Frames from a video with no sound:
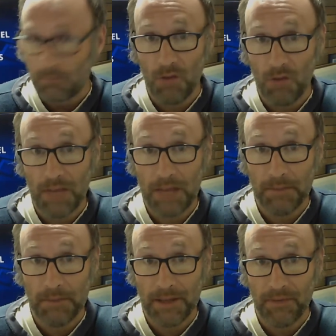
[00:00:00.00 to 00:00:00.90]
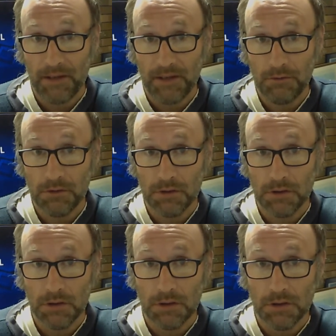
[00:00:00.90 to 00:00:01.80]
I'm happy about that.
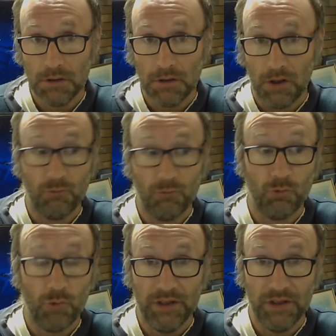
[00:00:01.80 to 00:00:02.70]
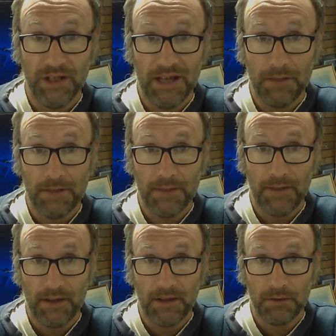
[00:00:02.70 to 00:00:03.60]
I'm really happy
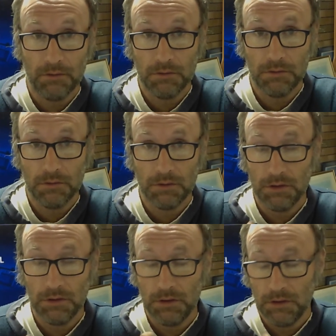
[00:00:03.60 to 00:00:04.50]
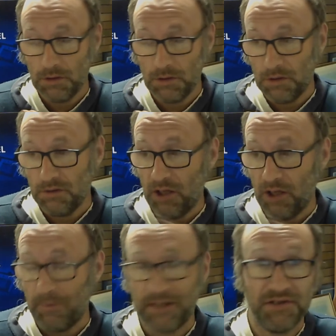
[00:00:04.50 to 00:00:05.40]
about that. And
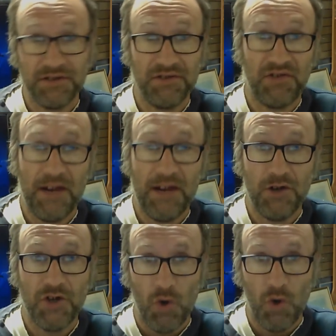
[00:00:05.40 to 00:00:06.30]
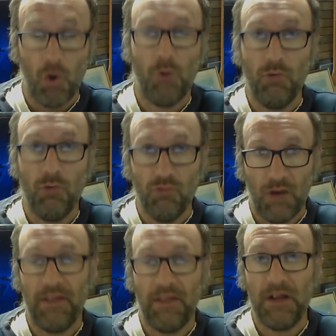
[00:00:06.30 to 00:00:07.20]
go back to standard, normal,
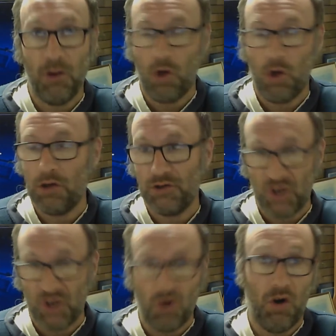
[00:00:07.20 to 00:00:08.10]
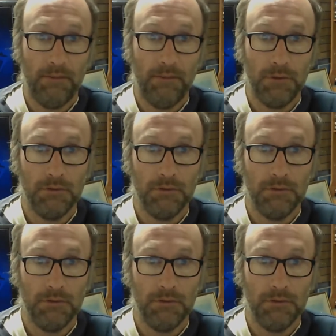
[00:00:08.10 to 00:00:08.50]
run-of-the-clock time.